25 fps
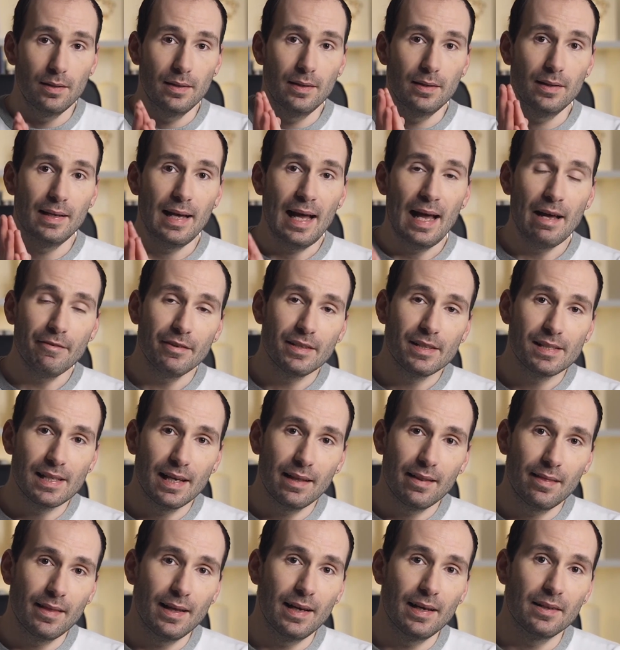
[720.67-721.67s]
Having
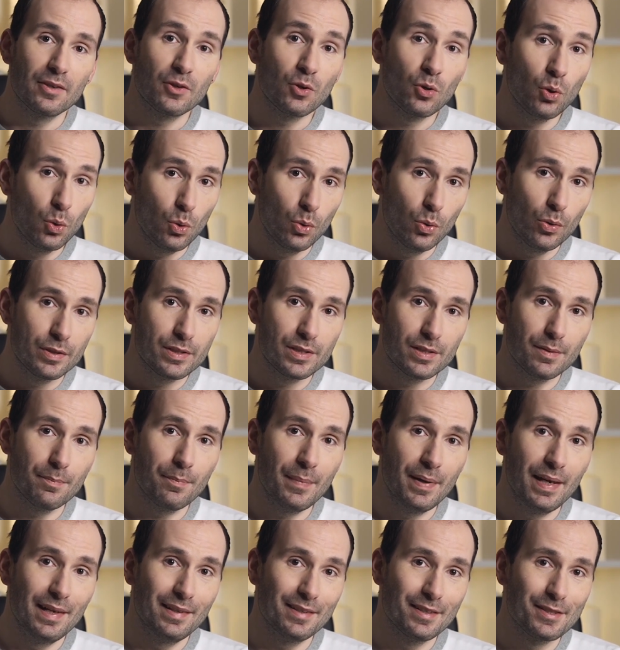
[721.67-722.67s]
said that, chords
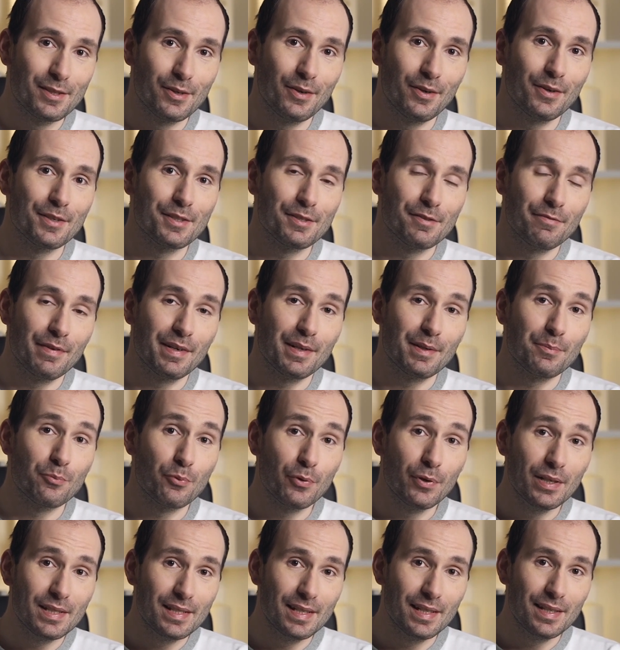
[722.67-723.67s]
make the songs very
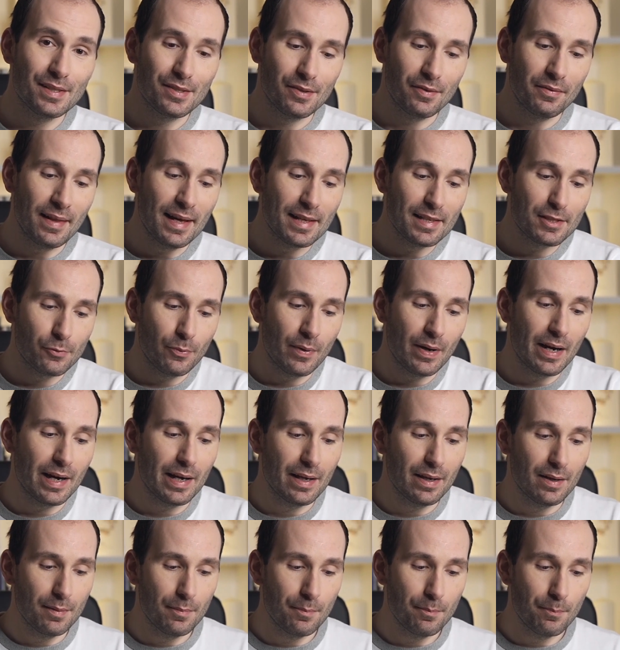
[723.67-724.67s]
pretty, so that's
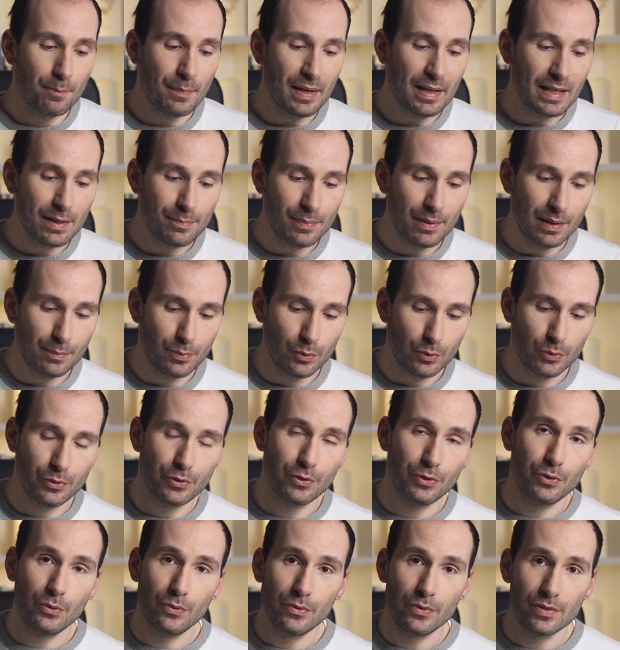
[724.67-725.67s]
why many people who
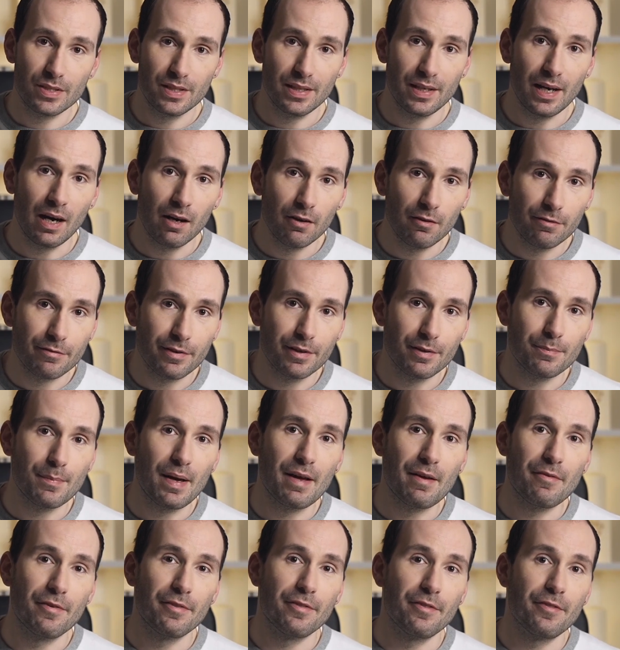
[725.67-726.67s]
use the Alfred
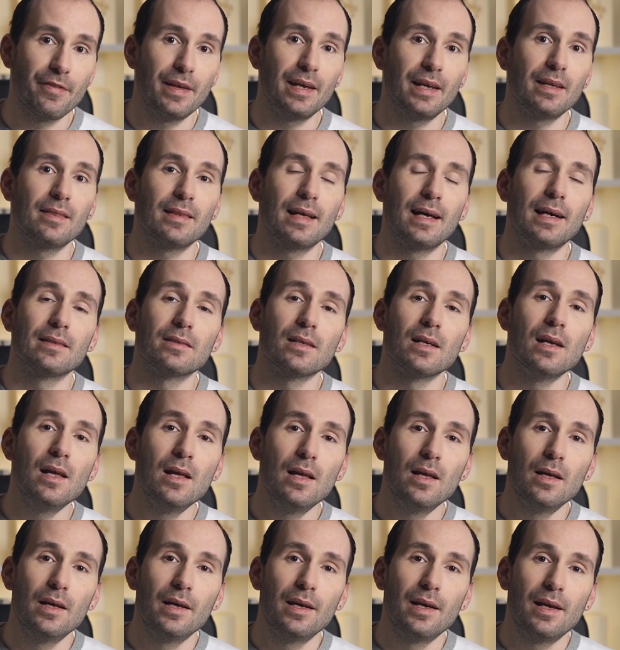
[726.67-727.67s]
method think that
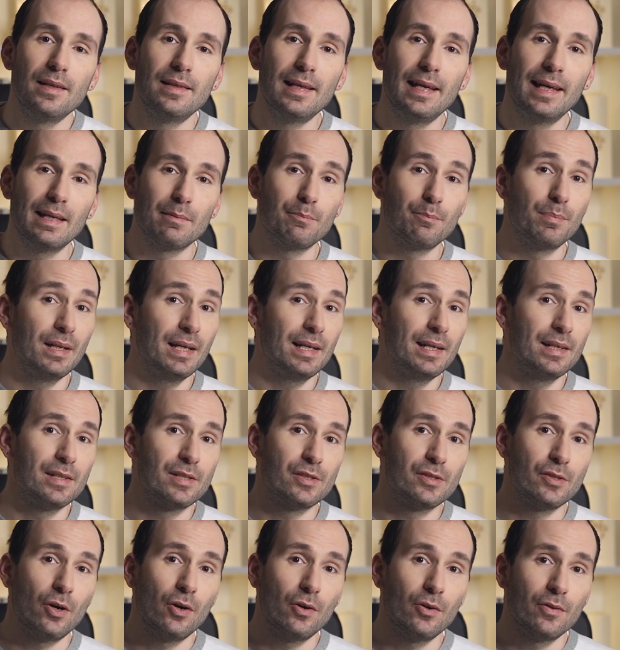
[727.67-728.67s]
they can play
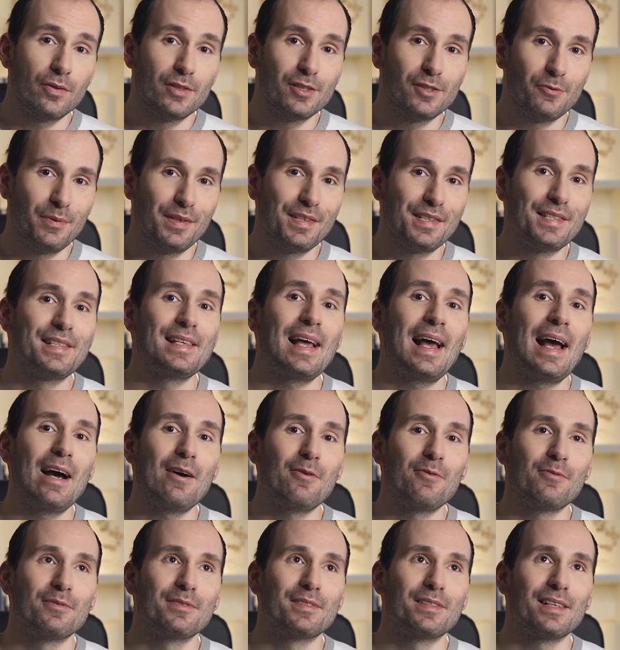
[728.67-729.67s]
songs which
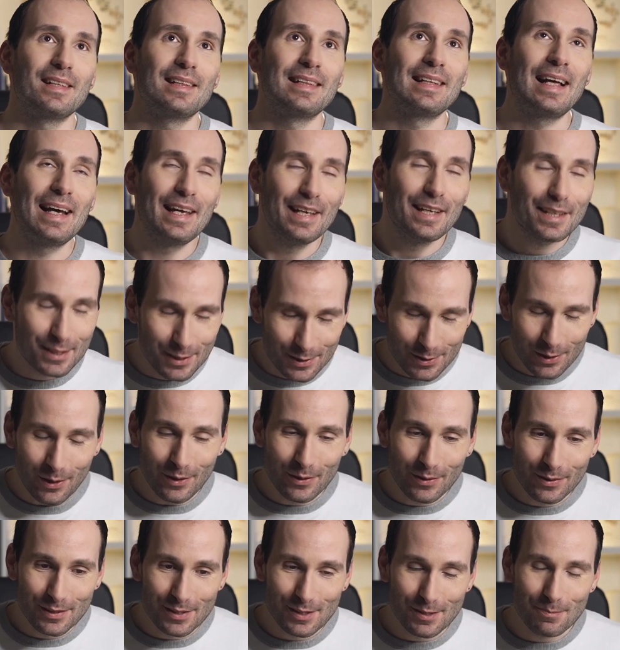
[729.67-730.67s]
sound like
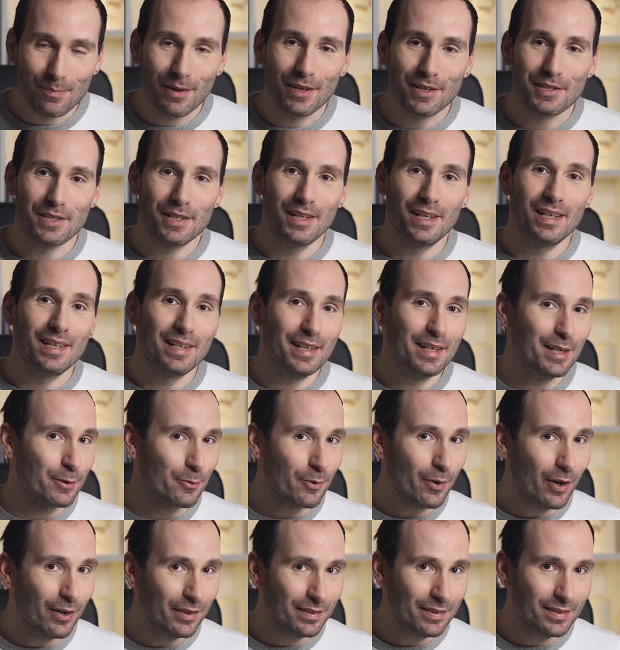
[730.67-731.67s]
songs much earlier
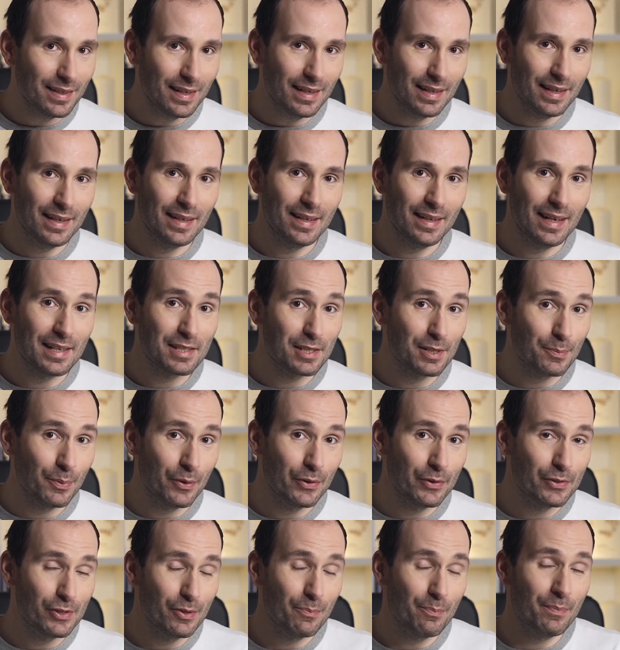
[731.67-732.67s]
on, as
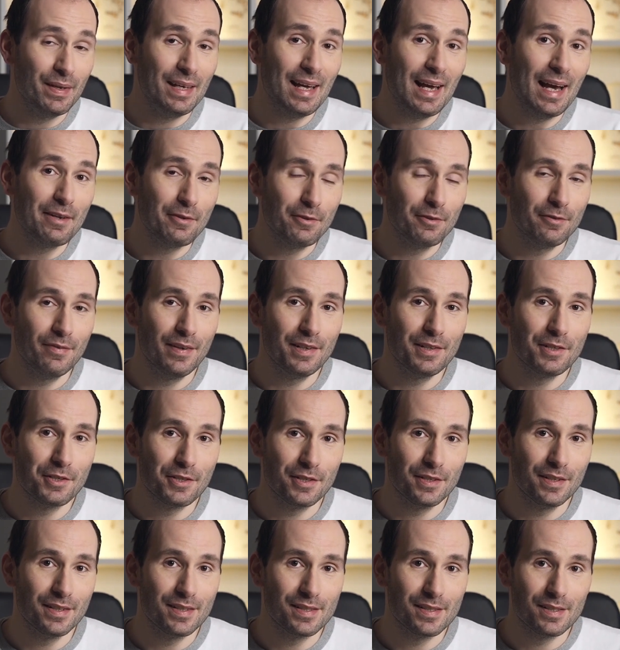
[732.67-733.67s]
opposed to Piano
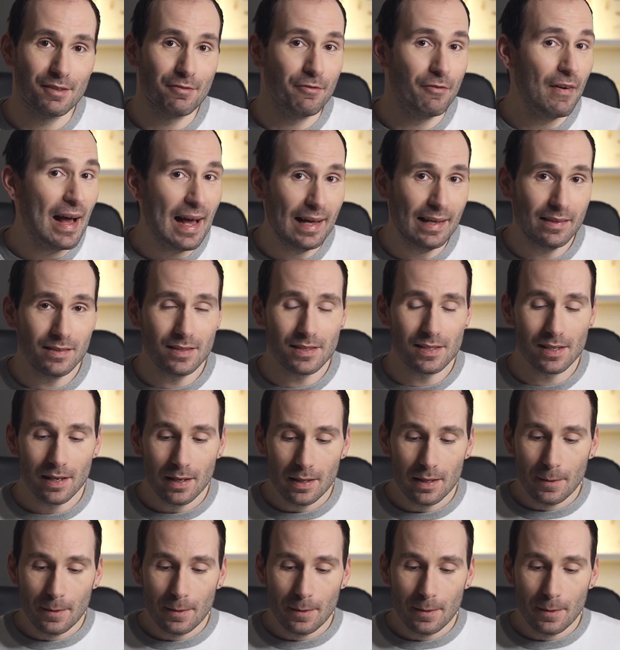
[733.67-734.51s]
Adventures fans.